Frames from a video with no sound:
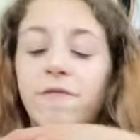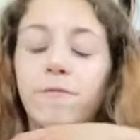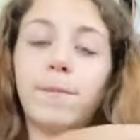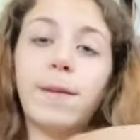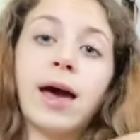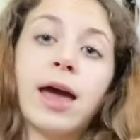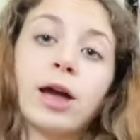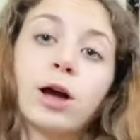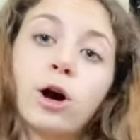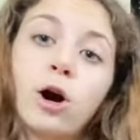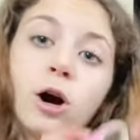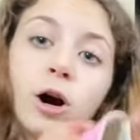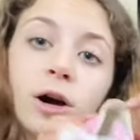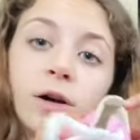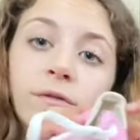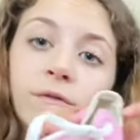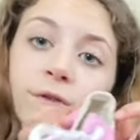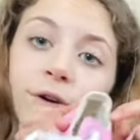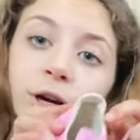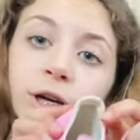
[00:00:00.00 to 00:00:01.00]
my
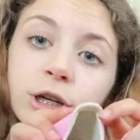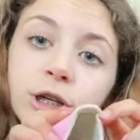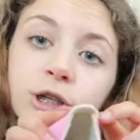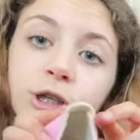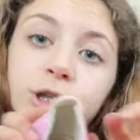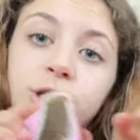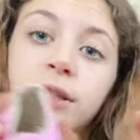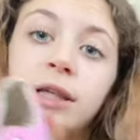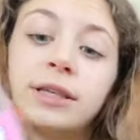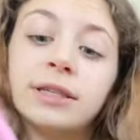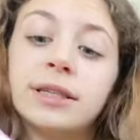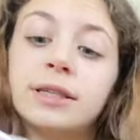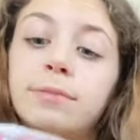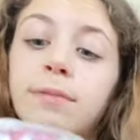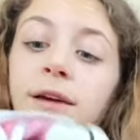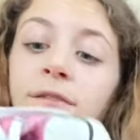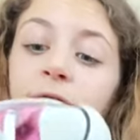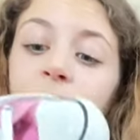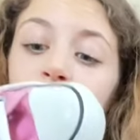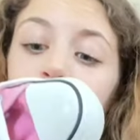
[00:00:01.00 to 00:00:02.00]
Converse. This is
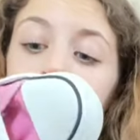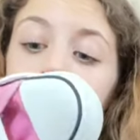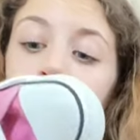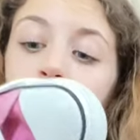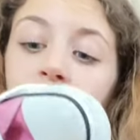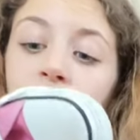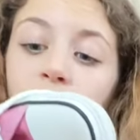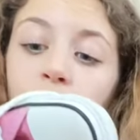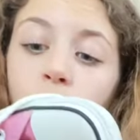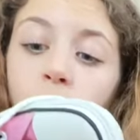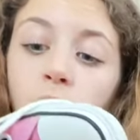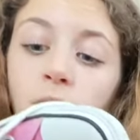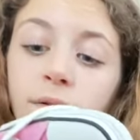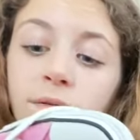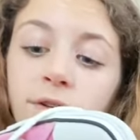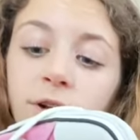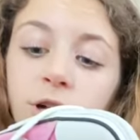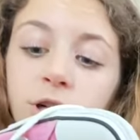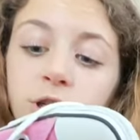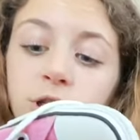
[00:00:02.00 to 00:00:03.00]
my first pair of
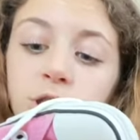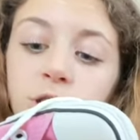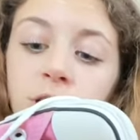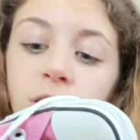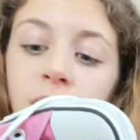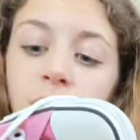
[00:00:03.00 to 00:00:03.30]
Converse,